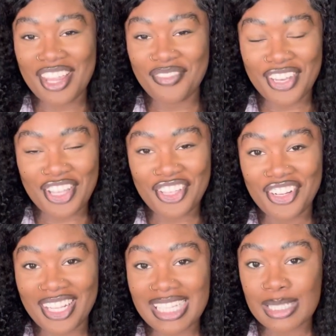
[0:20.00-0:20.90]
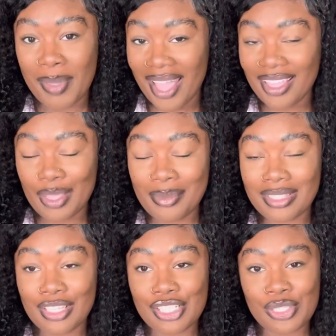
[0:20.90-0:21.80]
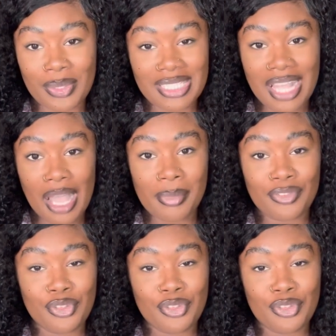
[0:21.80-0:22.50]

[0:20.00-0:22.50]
Video, your girl is back again with the story time.